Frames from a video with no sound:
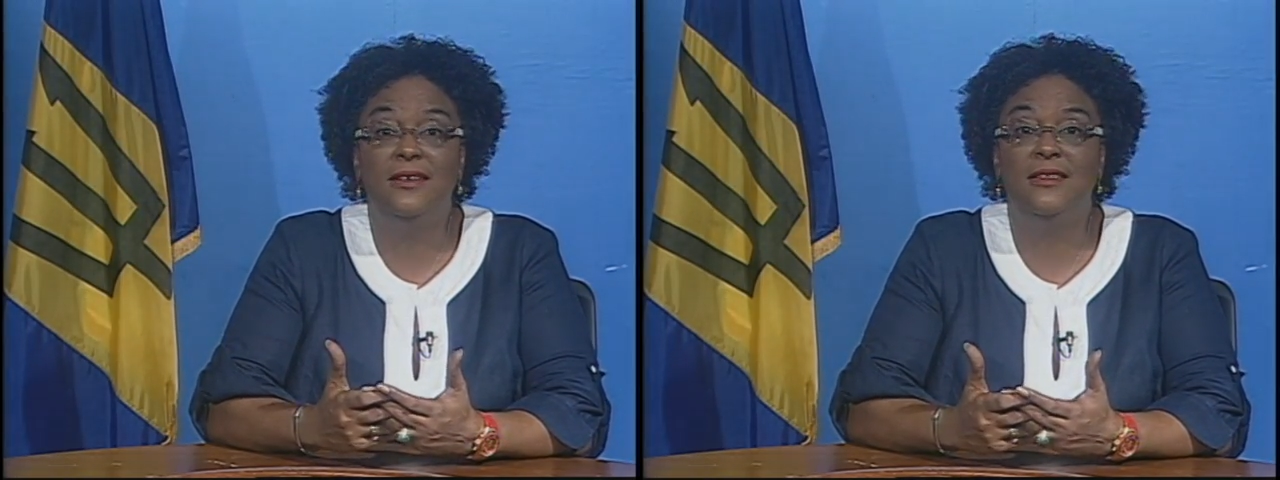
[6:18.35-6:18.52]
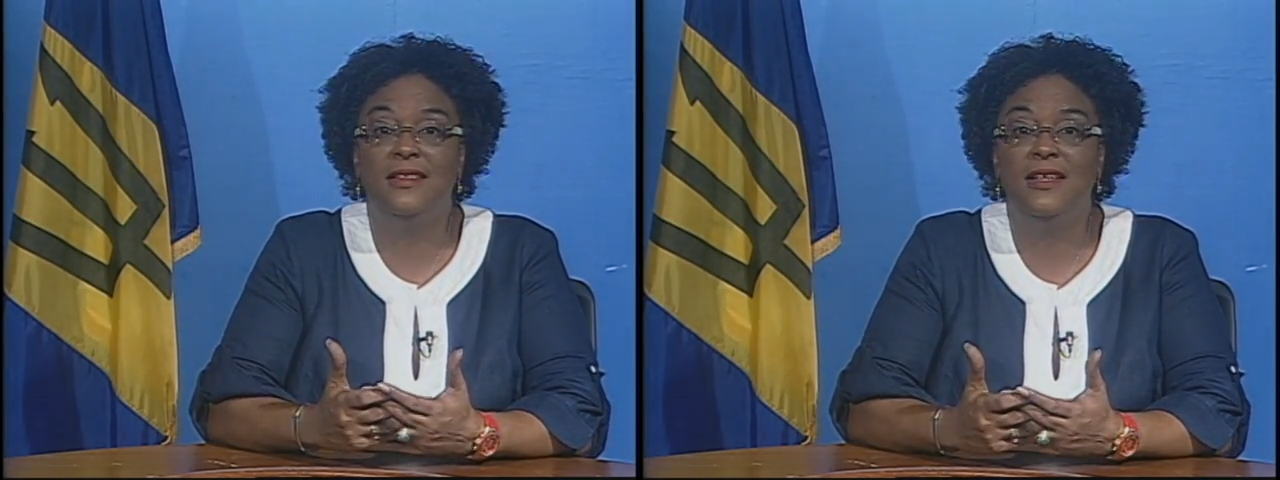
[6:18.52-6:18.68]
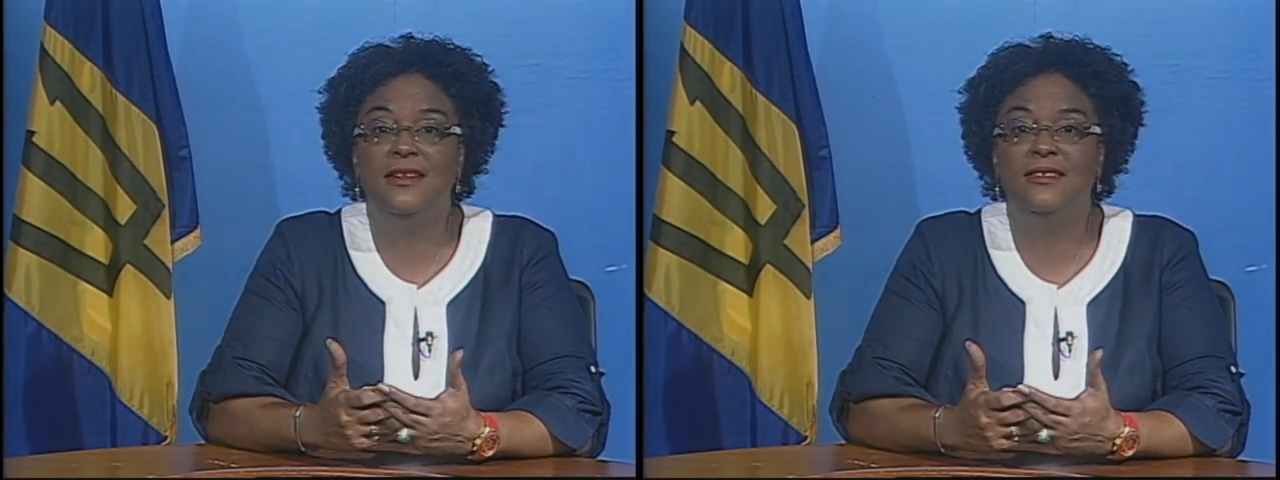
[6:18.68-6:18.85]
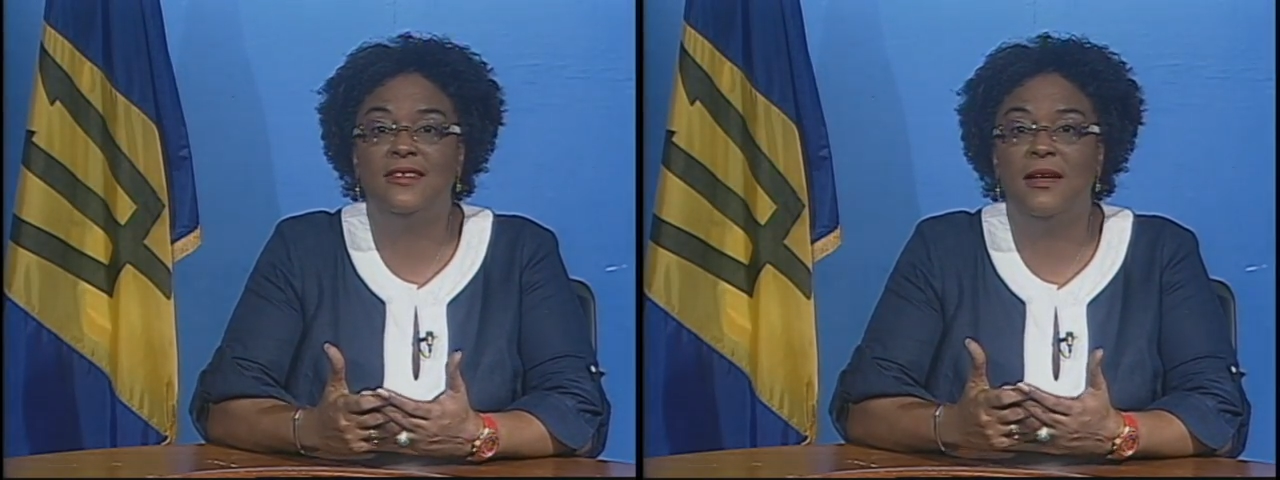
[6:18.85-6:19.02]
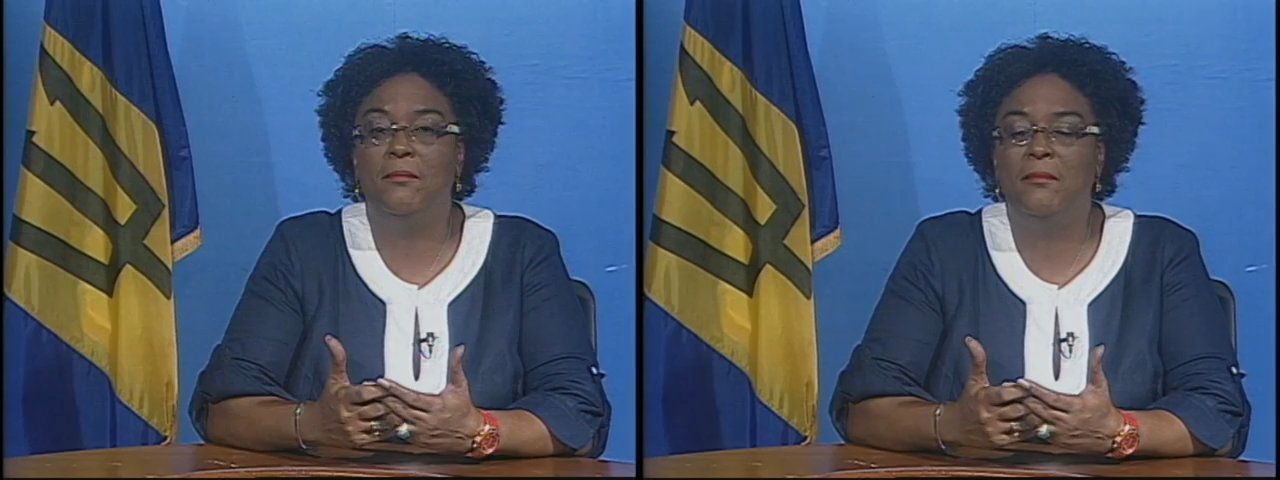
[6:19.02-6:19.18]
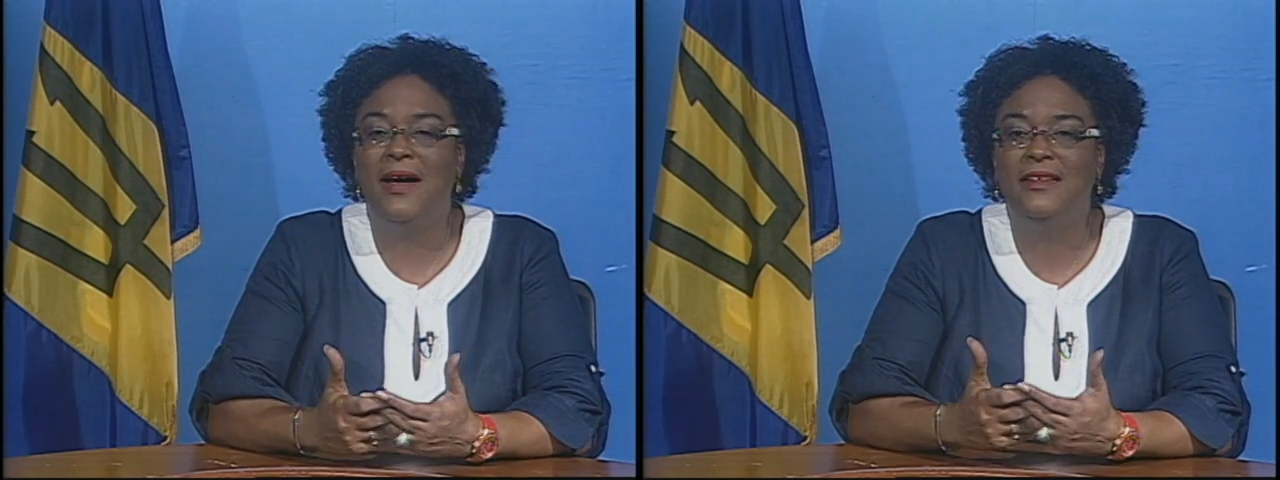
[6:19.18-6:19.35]
things that
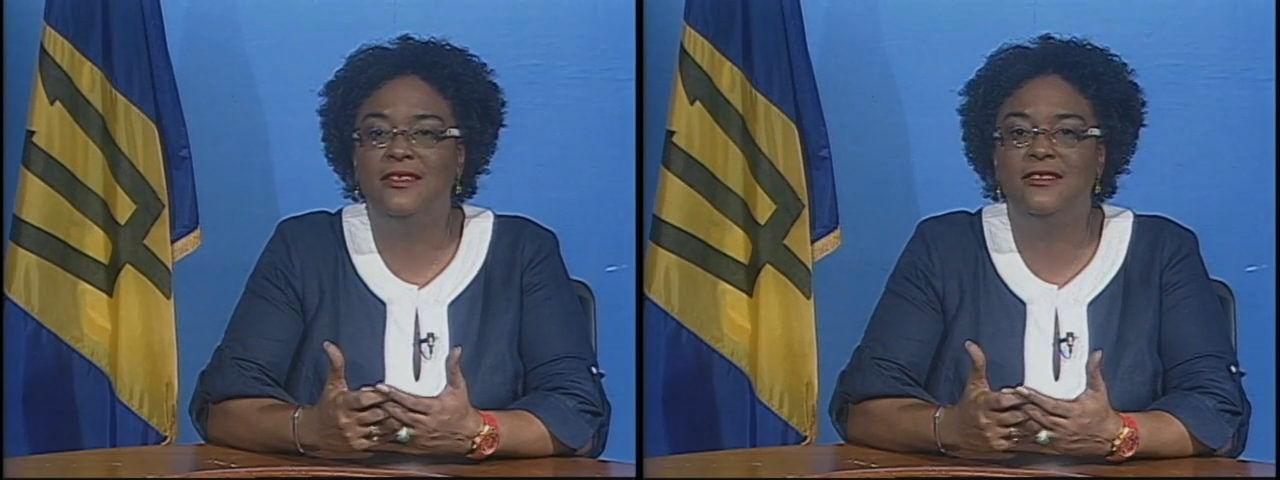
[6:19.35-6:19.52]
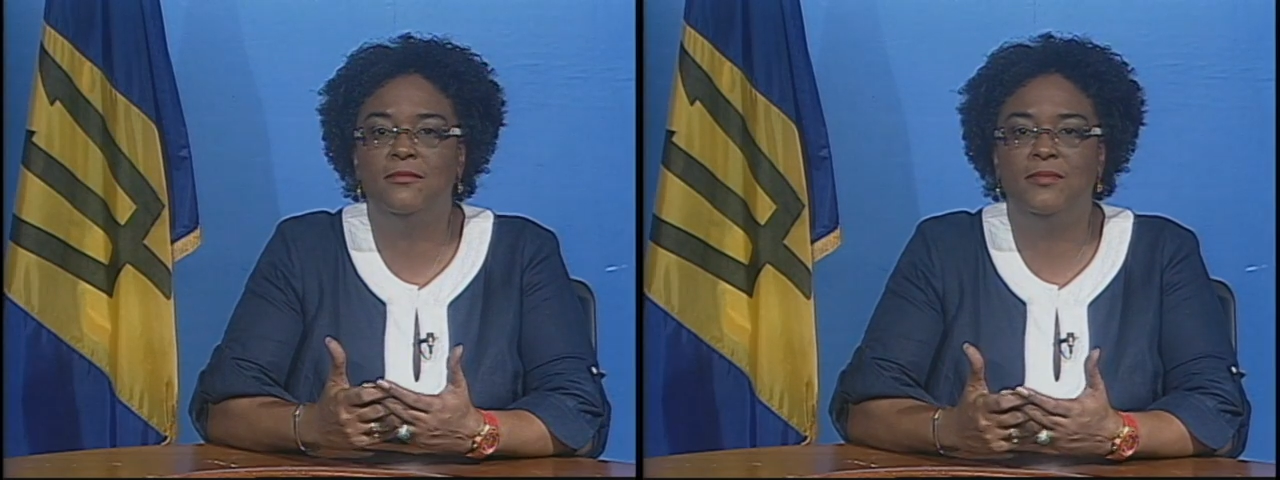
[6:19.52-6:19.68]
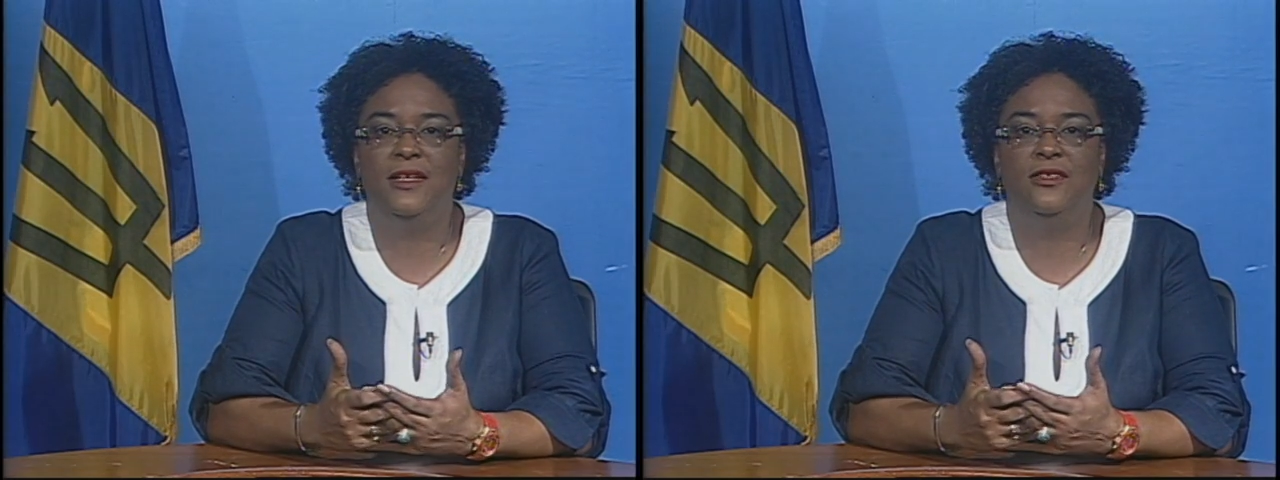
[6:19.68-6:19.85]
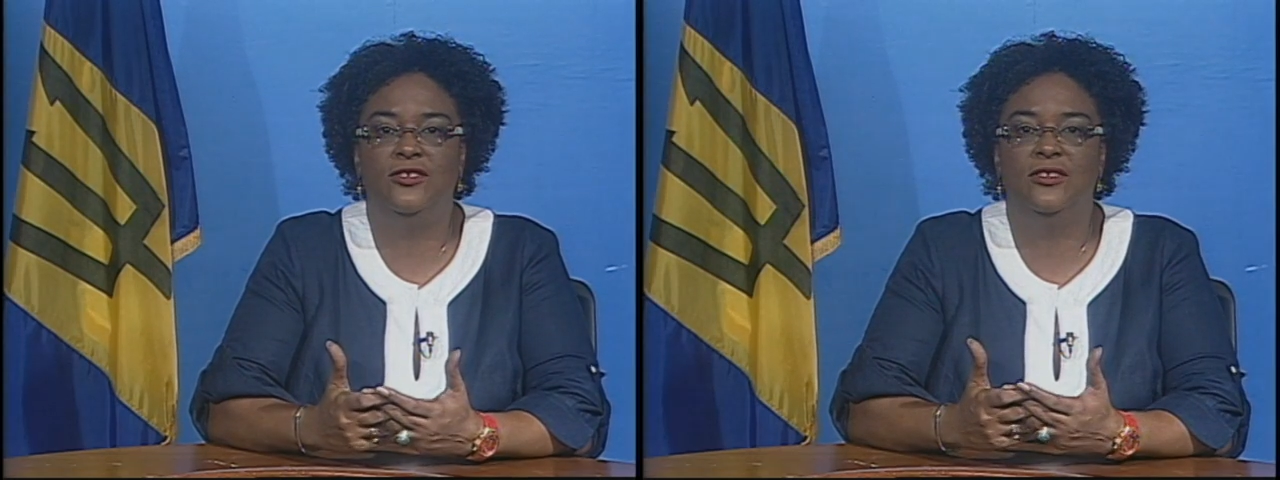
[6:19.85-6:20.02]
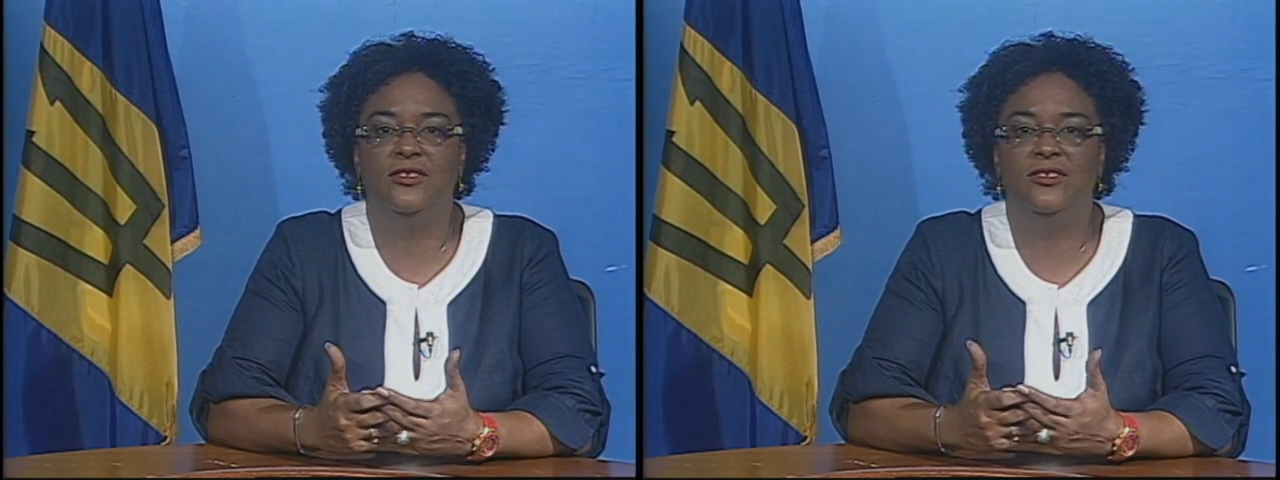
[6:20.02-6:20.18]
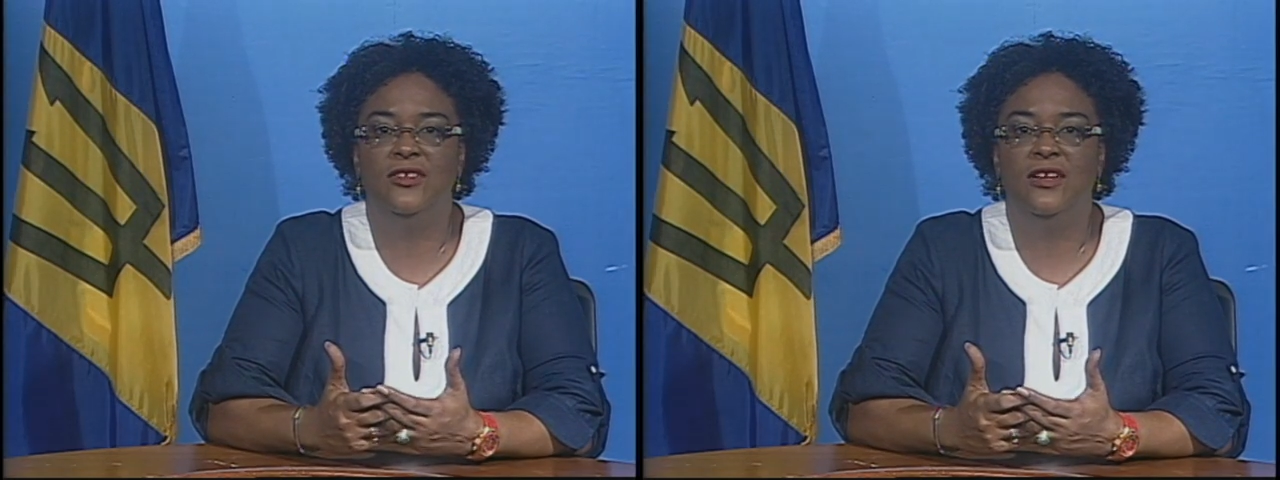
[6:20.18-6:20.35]
matter to
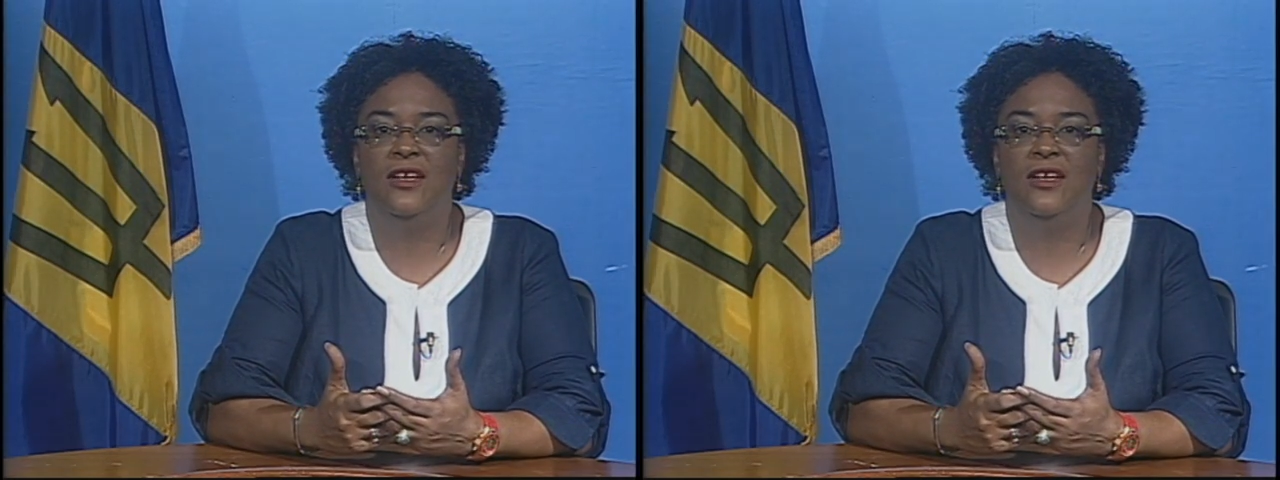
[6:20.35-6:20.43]
Bajans